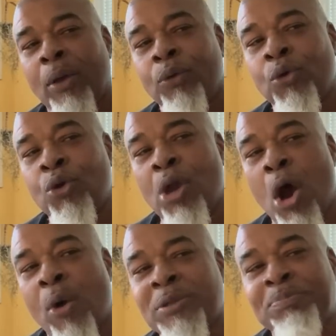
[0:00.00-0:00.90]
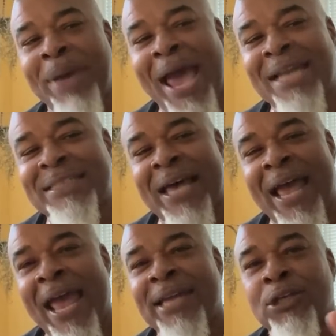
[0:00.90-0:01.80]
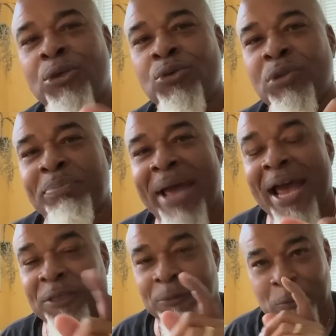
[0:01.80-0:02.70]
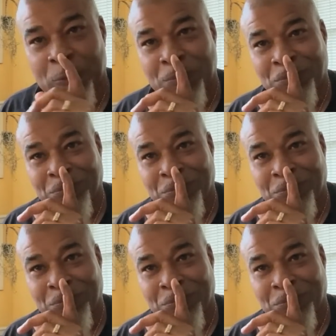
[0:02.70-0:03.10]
You know, as bad as I had to use the bathroom,